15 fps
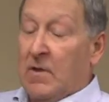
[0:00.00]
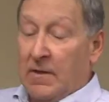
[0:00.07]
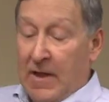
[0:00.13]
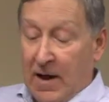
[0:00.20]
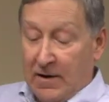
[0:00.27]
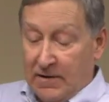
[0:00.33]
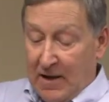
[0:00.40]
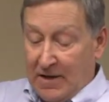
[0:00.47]

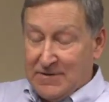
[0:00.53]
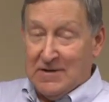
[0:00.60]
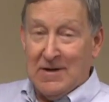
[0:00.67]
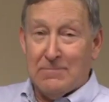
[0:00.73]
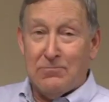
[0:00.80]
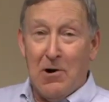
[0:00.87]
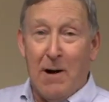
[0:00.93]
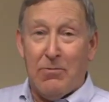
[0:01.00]
Now that's
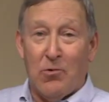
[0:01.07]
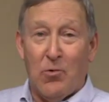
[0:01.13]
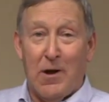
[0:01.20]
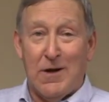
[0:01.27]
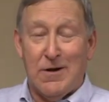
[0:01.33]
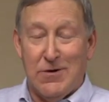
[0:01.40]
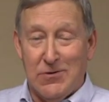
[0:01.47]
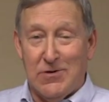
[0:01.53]
an improper
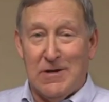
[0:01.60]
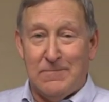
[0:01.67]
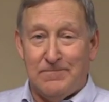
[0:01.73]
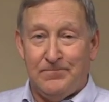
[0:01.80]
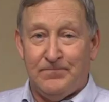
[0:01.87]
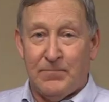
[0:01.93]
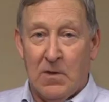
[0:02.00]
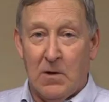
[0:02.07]
way to do it.
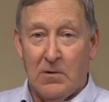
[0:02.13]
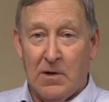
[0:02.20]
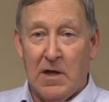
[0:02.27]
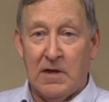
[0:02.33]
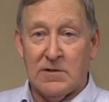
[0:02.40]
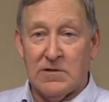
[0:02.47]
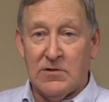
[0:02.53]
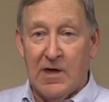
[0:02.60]

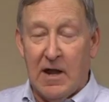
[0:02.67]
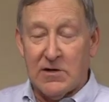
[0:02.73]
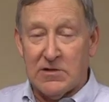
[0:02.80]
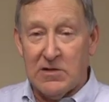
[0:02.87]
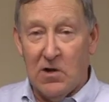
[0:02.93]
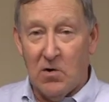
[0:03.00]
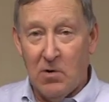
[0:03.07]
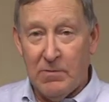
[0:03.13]
Okay, so you got
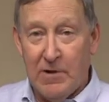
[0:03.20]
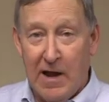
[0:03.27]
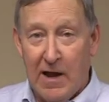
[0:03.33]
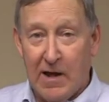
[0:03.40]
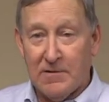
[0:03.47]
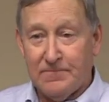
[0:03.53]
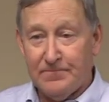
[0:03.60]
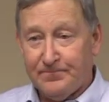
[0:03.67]
to slow them
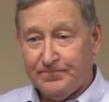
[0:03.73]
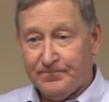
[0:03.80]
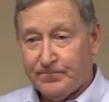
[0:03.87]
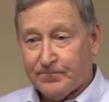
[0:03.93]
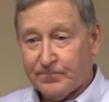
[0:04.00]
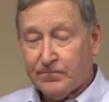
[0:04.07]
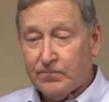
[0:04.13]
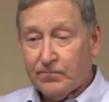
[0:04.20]
down.
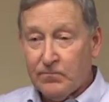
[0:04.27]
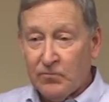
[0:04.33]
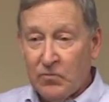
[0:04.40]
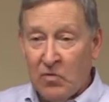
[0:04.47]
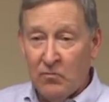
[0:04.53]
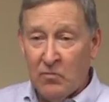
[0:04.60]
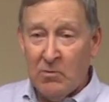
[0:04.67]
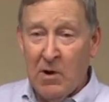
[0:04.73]

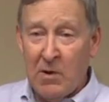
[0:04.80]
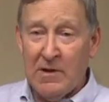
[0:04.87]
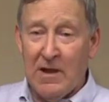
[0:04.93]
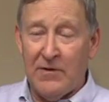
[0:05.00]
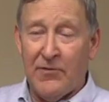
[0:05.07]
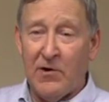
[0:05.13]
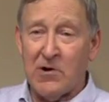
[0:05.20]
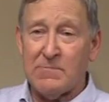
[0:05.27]
Remember
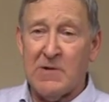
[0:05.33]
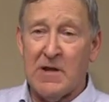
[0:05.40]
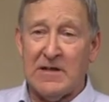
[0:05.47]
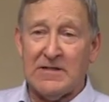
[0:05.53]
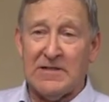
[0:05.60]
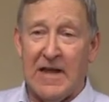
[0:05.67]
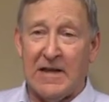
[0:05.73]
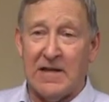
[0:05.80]
that first
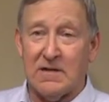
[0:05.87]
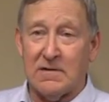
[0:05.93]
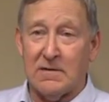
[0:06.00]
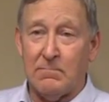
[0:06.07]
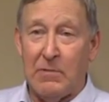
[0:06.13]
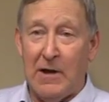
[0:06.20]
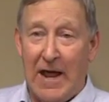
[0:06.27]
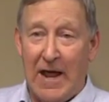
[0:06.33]
millisecond
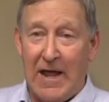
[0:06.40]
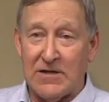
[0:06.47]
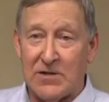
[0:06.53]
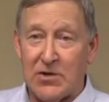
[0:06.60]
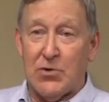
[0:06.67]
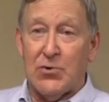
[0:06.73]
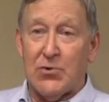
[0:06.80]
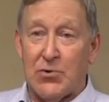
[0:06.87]

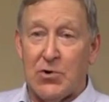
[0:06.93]
blast,